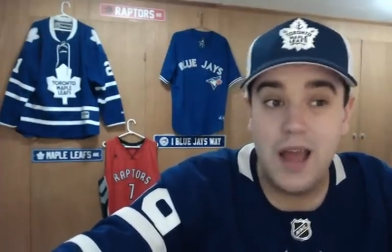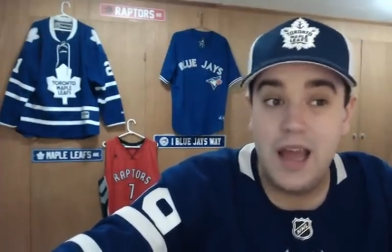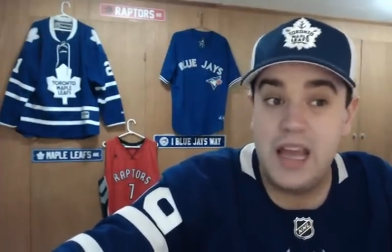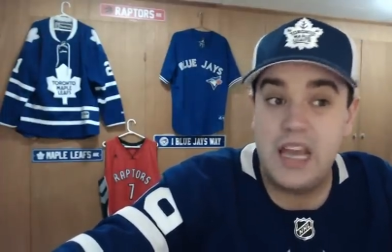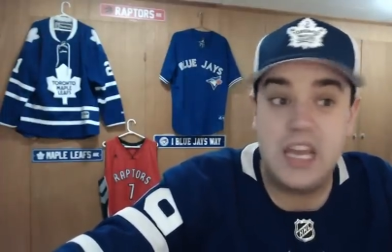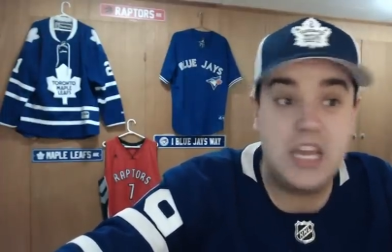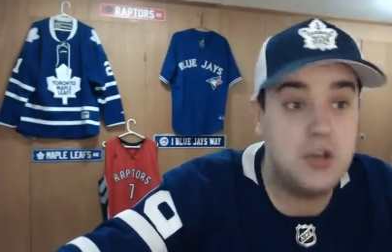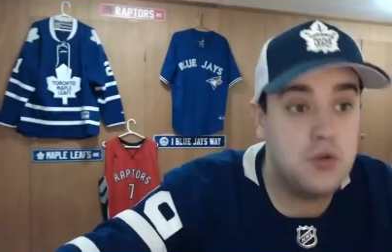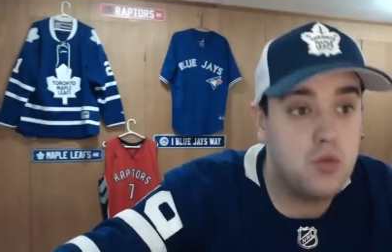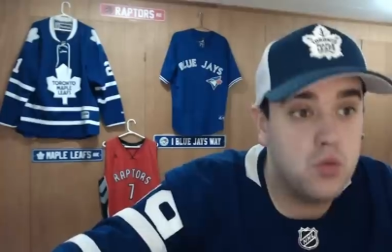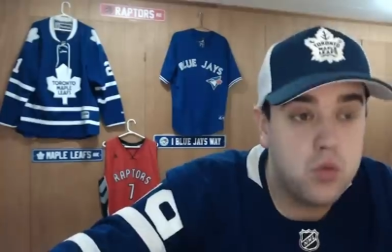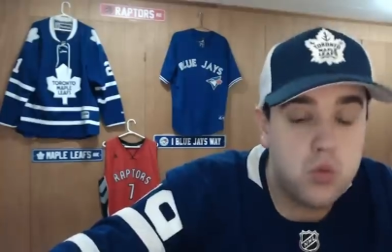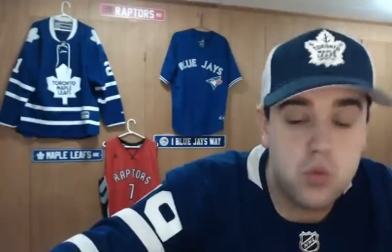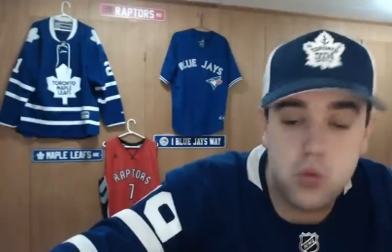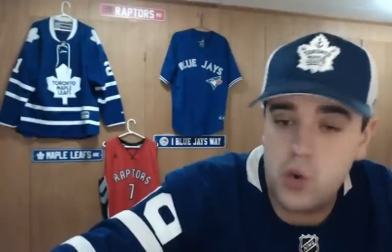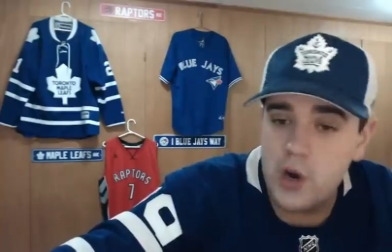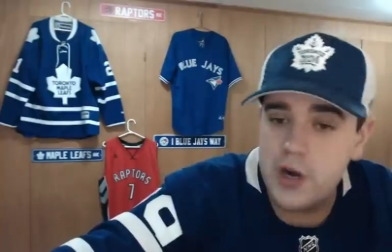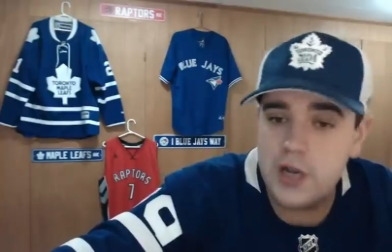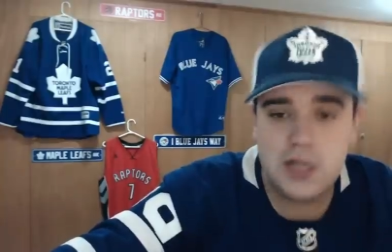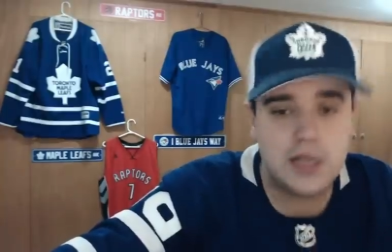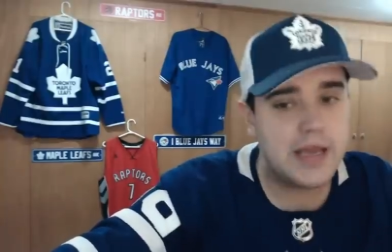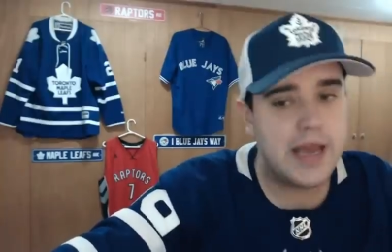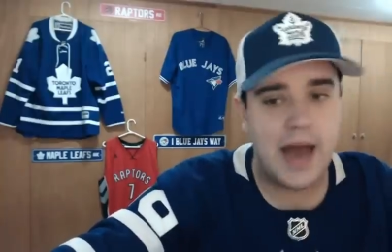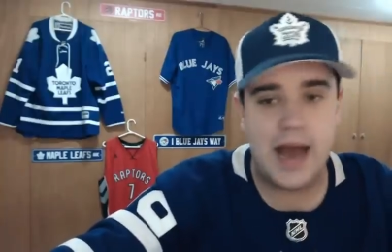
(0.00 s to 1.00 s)
he
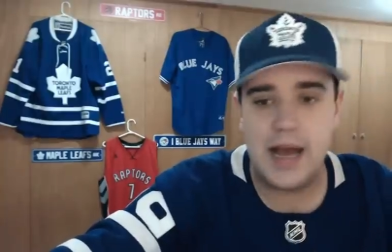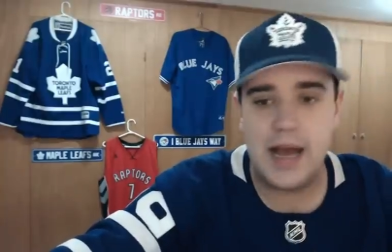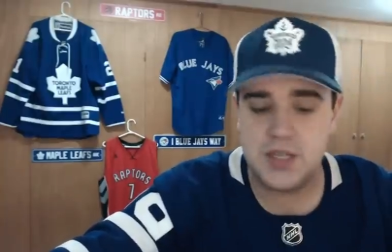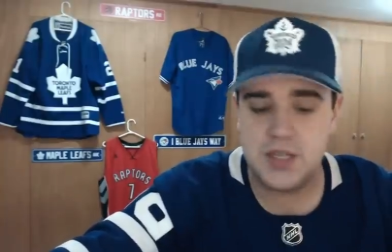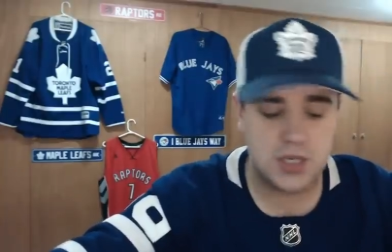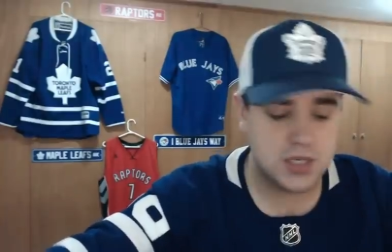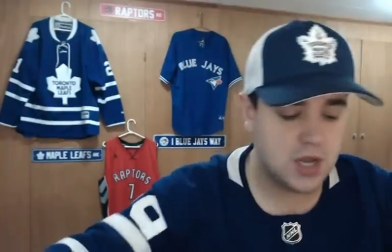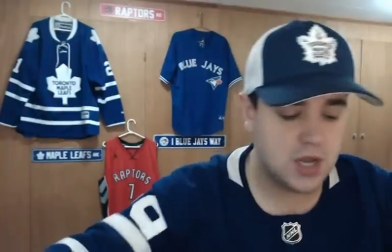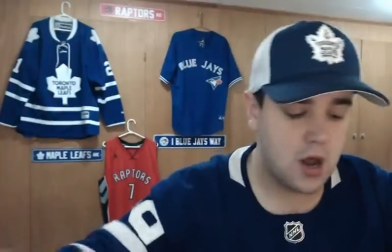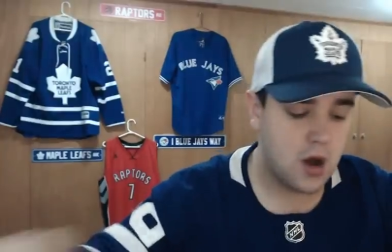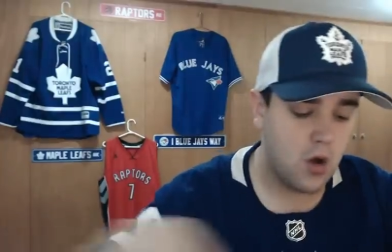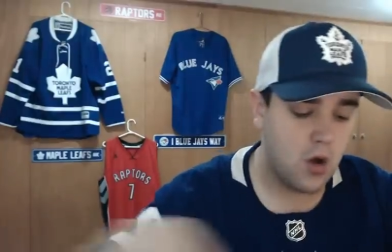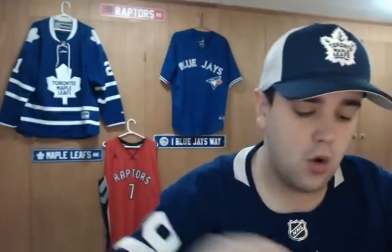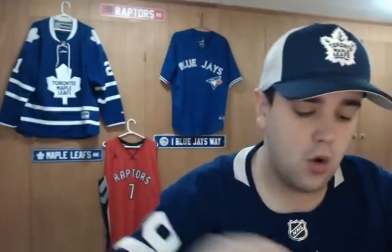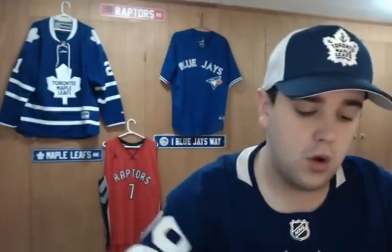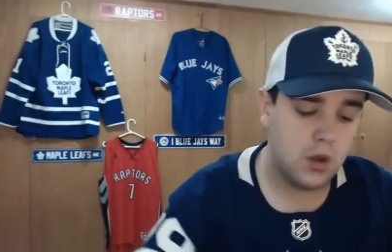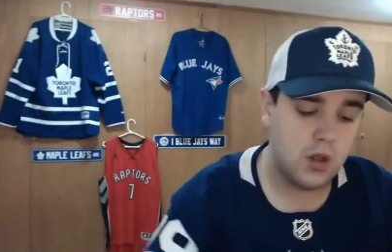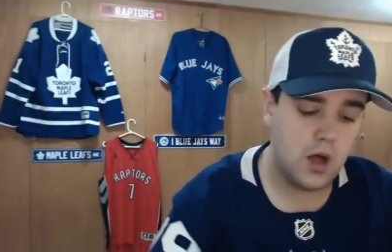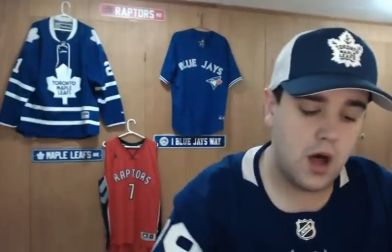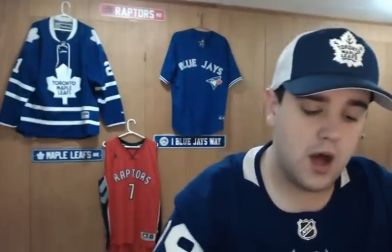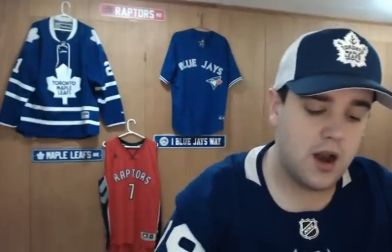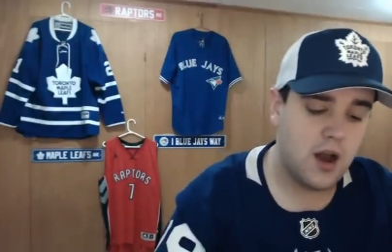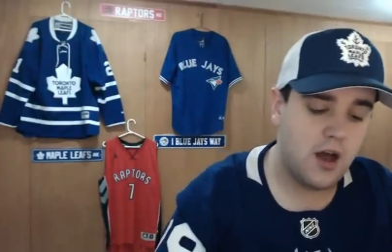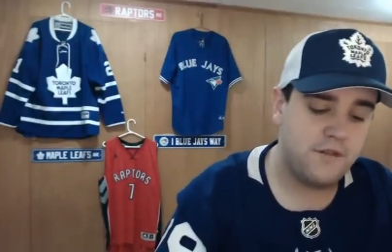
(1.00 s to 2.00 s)
really hasn't done a whole
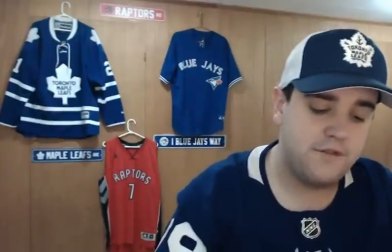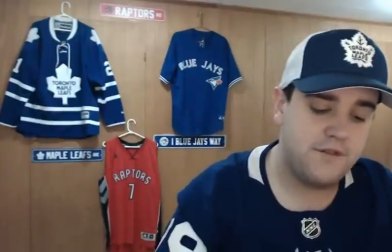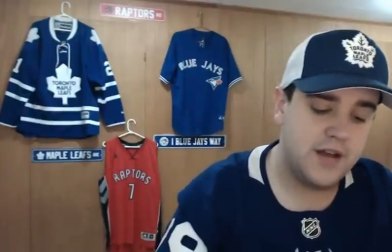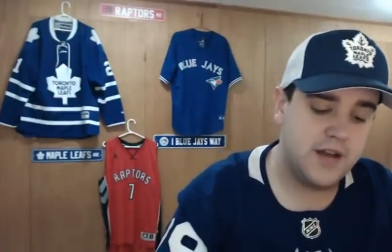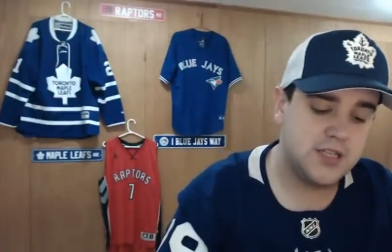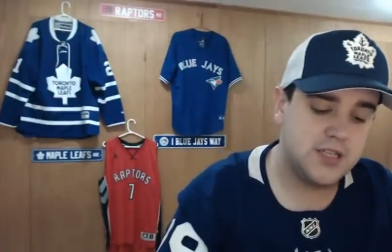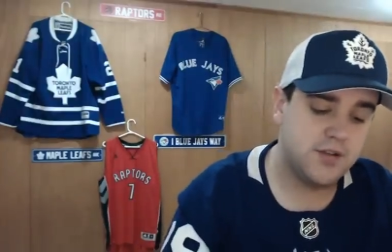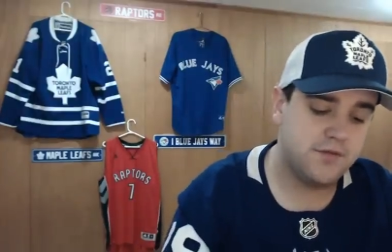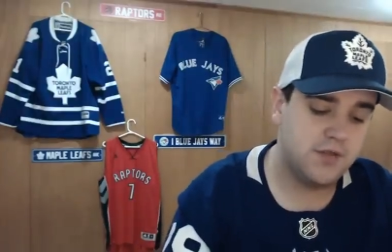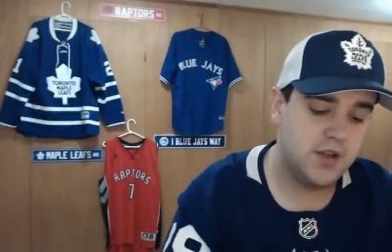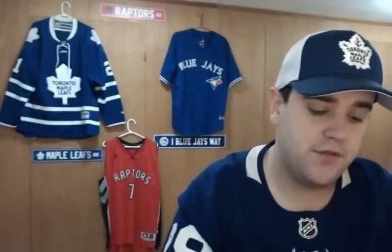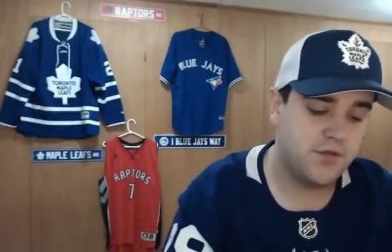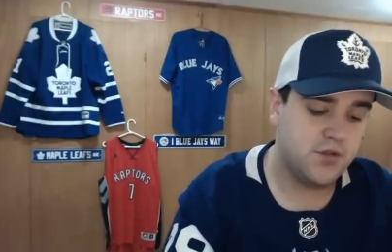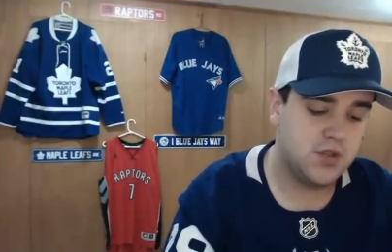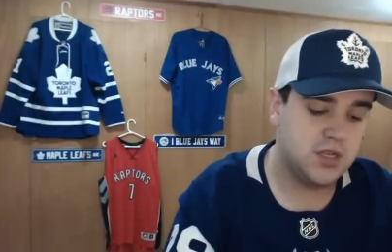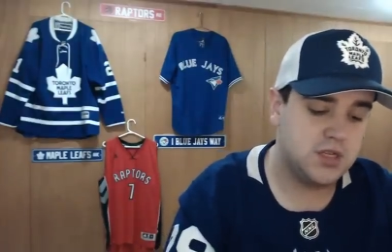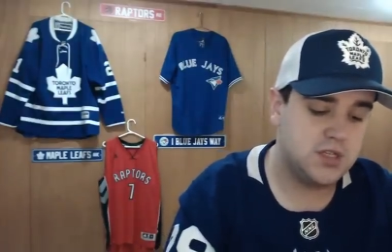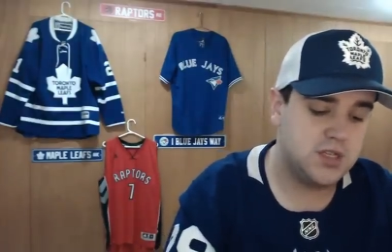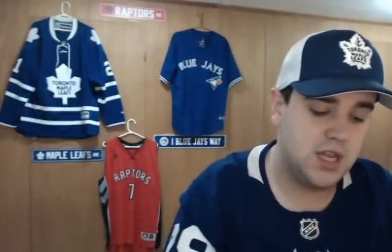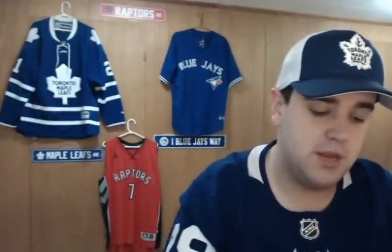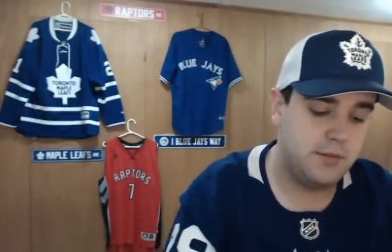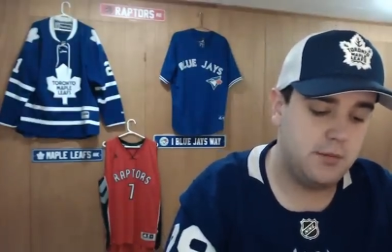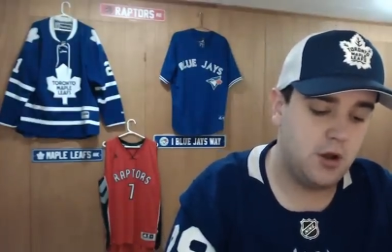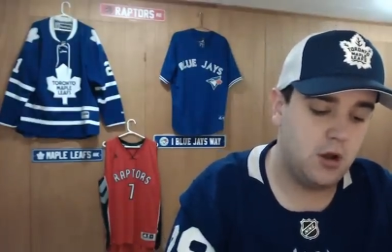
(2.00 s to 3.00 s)
lot offensively for this team.